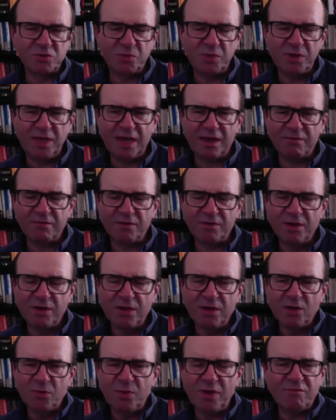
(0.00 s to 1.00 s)
We have
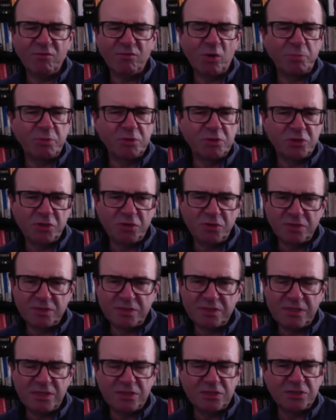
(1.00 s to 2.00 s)

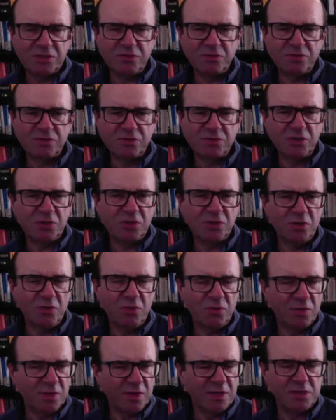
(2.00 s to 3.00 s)
opportunity to do
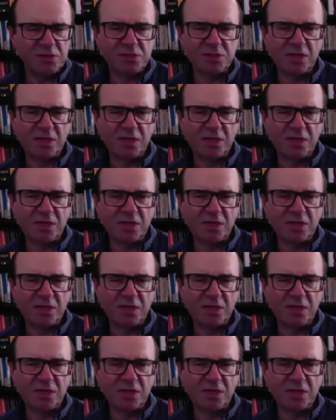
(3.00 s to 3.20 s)
things,